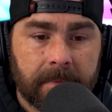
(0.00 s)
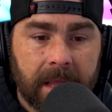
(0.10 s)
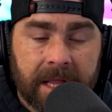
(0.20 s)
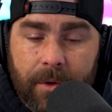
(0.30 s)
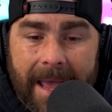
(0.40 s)

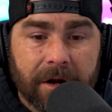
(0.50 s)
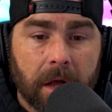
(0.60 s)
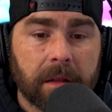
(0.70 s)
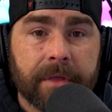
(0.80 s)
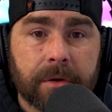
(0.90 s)
And you add
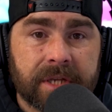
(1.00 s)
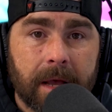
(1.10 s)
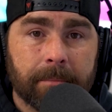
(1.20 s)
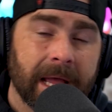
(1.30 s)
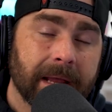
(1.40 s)
all of those
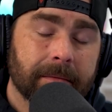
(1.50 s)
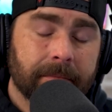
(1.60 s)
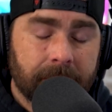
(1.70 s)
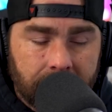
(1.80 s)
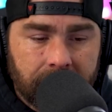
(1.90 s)
up, like,
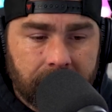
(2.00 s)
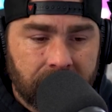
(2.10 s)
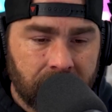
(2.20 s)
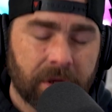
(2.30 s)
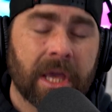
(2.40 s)

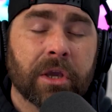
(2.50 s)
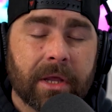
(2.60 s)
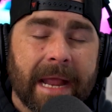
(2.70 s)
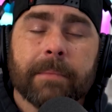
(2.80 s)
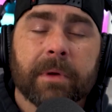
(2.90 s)
you get
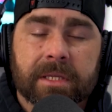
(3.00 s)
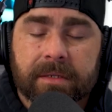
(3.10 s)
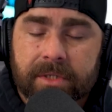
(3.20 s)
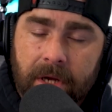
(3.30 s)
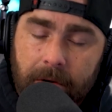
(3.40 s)
good at it because
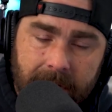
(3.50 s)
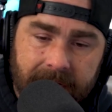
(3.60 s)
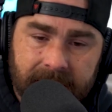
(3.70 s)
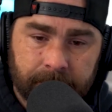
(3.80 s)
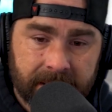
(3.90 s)
of
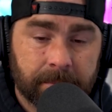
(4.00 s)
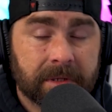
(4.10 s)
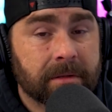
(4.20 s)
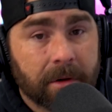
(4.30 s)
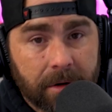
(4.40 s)
songwriting splits,
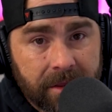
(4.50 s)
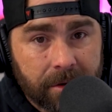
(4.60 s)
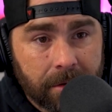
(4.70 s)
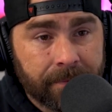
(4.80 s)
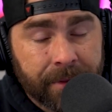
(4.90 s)
but
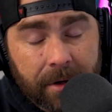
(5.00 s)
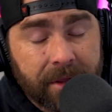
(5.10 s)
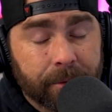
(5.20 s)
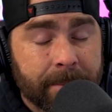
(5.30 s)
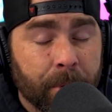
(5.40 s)

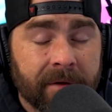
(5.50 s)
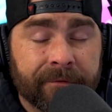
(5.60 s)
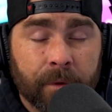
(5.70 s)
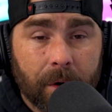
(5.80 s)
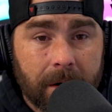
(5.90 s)

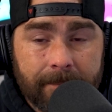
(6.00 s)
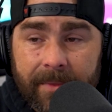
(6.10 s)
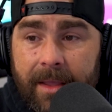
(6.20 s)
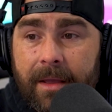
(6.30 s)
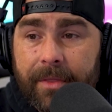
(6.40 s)
33.4,
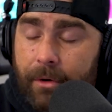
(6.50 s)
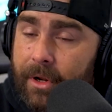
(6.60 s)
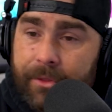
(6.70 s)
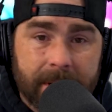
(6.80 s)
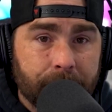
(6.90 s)

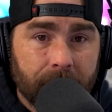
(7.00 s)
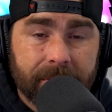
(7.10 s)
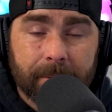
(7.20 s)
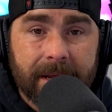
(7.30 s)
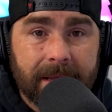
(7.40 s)

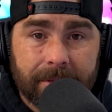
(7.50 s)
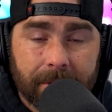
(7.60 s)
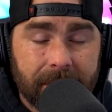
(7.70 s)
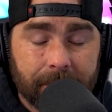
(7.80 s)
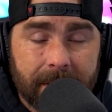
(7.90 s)
33.3, and
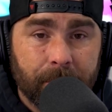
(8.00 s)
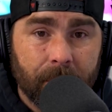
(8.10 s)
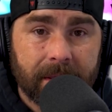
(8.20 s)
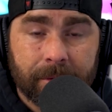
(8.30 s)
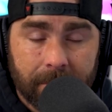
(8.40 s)

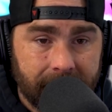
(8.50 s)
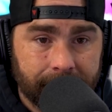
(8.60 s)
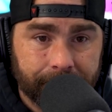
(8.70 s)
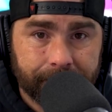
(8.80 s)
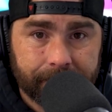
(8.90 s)
33.3.
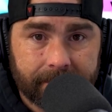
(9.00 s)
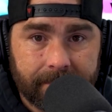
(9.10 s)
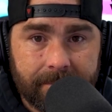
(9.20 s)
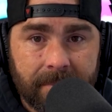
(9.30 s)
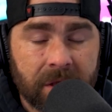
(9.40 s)

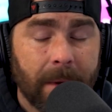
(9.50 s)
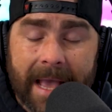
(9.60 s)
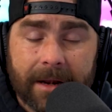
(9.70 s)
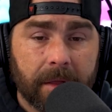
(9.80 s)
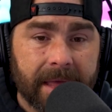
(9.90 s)

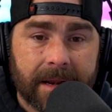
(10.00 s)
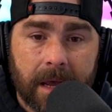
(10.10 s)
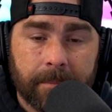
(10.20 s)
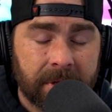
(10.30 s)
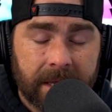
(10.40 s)
Add all that
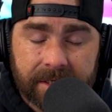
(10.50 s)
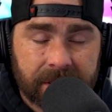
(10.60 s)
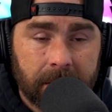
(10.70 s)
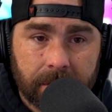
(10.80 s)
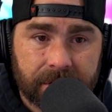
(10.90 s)
up, you get as
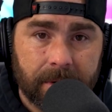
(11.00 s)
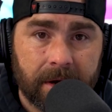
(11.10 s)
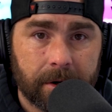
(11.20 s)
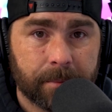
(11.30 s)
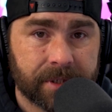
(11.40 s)
close to
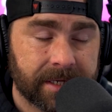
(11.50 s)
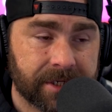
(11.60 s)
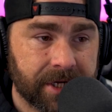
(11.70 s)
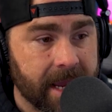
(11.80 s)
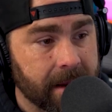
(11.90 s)
100%
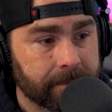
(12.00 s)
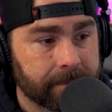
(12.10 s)
as you can.